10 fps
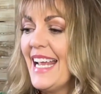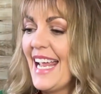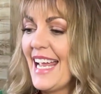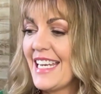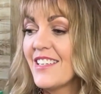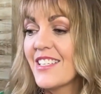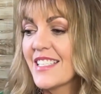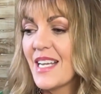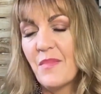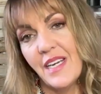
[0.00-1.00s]
And he
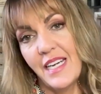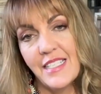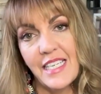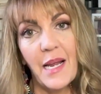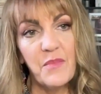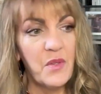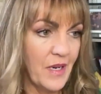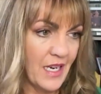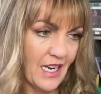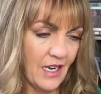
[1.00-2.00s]
DM'd
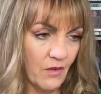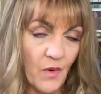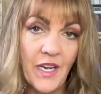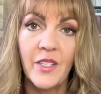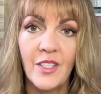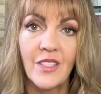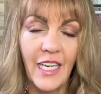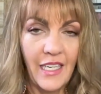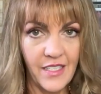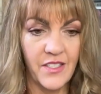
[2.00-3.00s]
me a reel
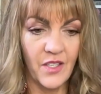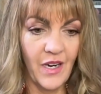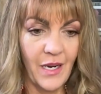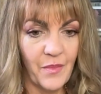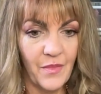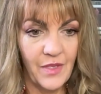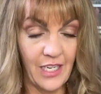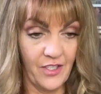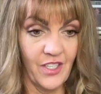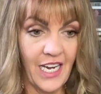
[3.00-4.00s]
in Instagram
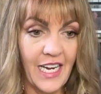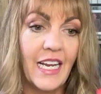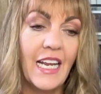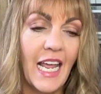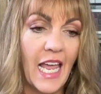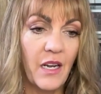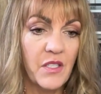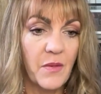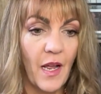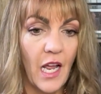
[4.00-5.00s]
yesterday. And it
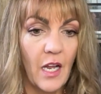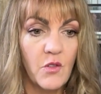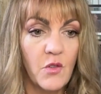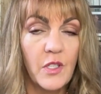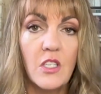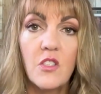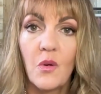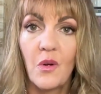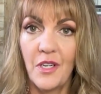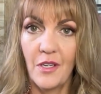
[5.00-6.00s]
was about how truly
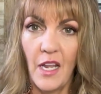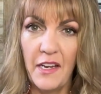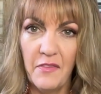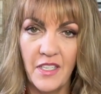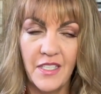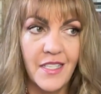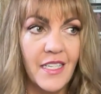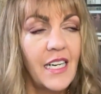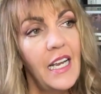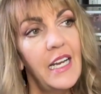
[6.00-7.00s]
short your life is,
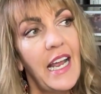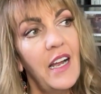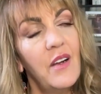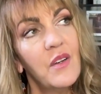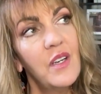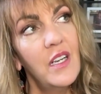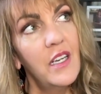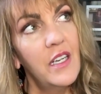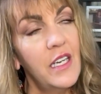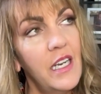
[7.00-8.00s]
and how
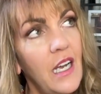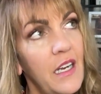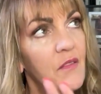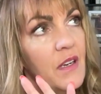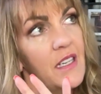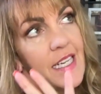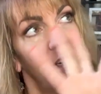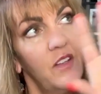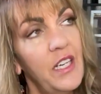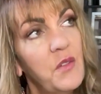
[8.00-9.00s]
it's
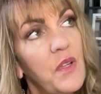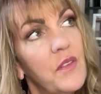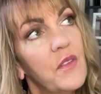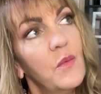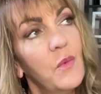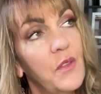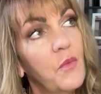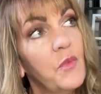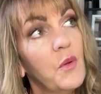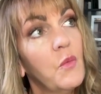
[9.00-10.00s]
outlined with
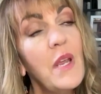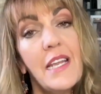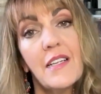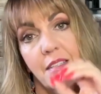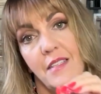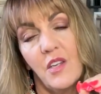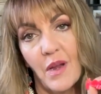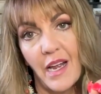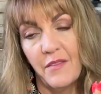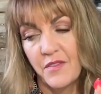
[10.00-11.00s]
the weeks you
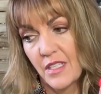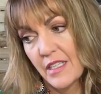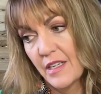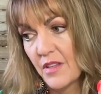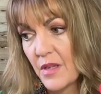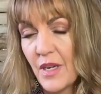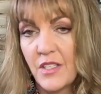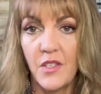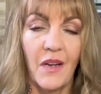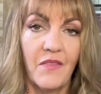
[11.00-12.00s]
have to live and the
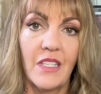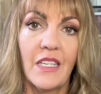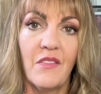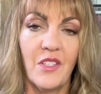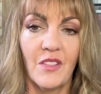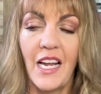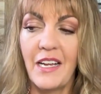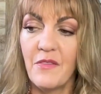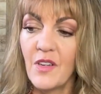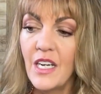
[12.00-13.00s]
months you have to live in your
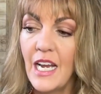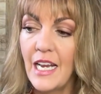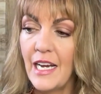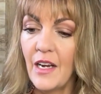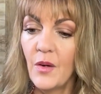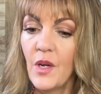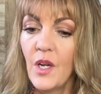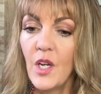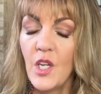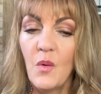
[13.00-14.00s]
life, and how
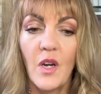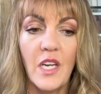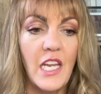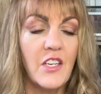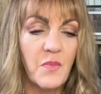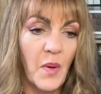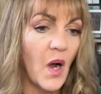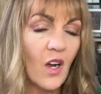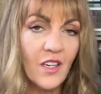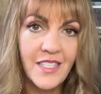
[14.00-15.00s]
you want each
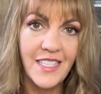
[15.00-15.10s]
box,